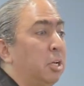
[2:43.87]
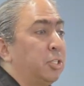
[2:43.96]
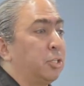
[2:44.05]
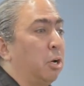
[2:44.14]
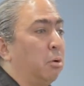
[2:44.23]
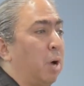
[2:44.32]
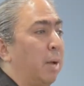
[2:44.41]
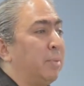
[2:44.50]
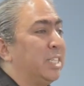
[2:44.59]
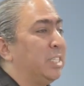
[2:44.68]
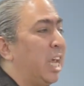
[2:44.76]
So I'm
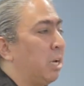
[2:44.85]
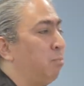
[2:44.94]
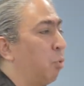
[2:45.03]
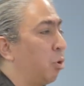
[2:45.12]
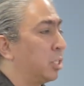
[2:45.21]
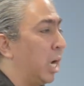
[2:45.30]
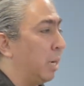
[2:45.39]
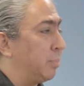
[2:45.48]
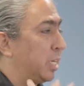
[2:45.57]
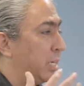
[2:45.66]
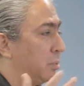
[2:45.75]
going to take more
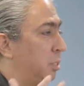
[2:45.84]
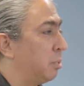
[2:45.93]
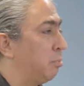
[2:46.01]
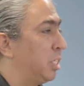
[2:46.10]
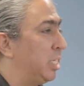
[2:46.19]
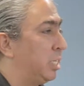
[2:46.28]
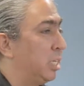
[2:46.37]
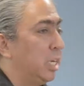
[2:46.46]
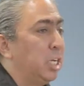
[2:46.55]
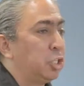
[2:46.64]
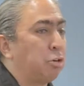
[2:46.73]
time to really
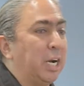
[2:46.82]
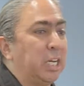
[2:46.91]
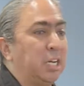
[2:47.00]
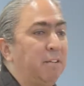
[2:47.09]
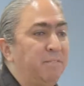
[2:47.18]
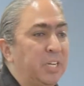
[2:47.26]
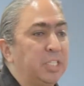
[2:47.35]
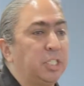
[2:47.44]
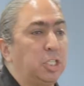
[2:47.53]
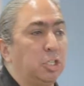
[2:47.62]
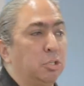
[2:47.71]
try to
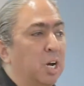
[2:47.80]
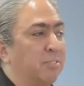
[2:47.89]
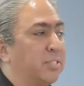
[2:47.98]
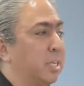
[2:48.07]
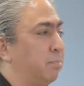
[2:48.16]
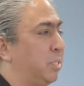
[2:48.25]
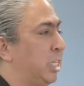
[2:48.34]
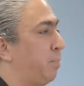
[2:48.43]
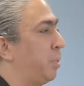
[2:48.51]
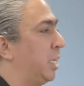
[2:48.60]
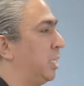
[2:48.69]
convince you of some
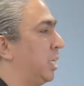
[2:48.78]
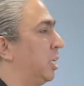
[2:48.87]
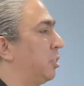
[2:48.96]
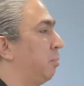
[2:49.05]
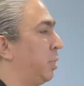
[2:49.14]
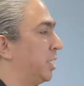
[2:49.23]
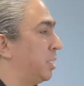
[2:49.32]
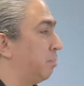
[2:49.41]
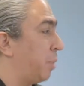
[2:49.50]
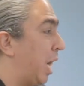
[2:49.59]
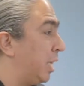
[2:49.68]
deeply inhaled
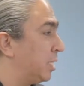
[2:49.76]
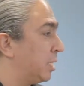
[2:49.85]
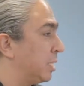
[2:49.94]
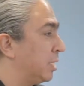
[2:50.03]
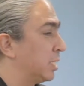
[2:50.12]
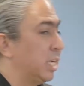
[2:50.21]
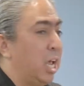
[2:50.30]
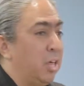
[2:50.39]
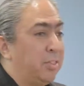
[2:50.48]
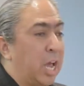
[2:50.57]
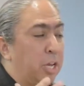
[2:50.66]
implicit biases
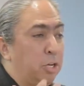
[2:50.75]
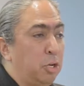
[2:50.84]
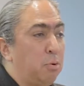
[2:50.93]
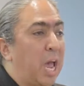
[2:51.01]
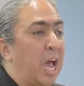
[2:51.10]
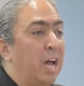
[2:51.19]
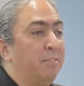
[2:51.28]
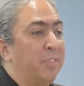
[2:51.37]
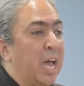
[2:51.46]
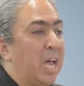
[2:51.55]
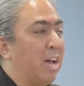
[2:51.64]
that you have
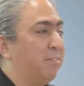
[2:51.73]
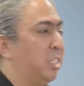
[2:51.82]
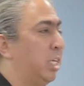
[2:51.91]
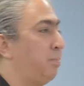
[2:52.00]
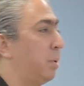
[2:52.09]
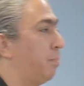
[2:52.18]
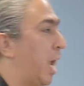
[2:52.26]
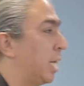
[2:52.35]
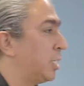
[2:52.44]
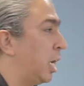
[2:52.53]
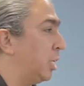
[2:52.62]
that have a deep
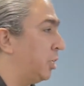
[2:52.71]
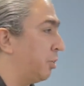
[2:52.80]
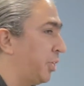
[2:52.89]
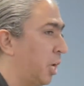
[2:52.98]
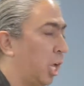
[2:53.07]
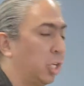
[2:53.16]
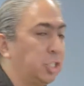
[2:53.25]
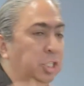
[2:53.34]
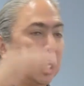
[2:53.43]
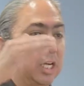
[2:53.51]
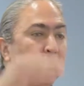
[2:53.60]
impact on your
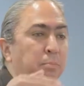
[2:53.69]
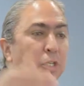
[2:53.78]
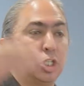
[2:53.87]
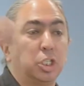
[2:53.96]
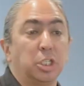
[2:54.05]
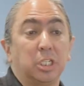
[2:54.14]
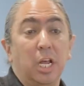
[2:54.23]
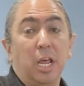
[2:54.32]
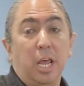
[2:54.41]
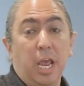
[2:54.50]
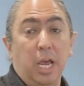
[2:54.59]
theology, on your missions,
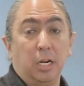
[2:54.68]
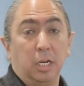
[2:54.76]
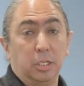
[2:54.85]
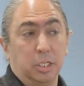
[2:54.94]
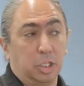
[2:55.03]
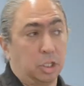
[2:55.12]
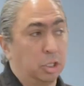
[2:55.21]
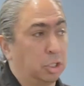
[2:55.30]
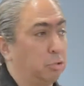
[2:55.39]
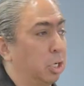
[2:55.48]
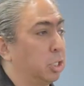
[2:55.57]
and on the church
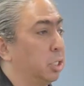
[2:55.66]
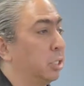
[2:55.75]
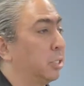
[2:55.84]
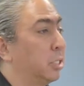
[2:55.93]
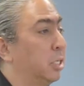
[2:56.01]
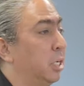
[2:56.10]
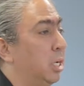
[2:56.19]
structures.